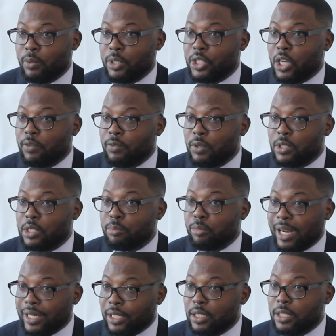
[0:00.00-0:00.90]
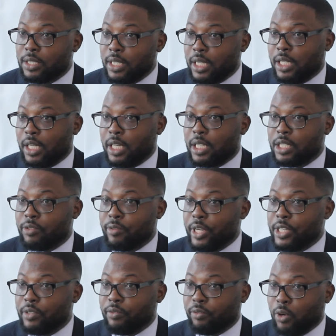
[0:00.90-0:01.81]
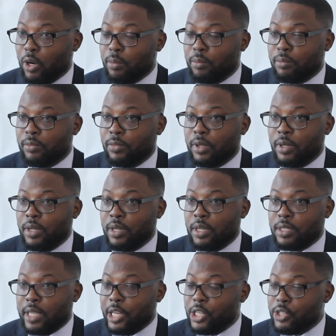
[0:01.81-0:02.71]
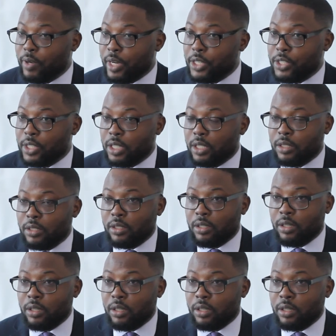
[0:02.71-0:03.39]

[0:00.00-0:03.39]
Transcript: which covers practical techniques ranging from titration,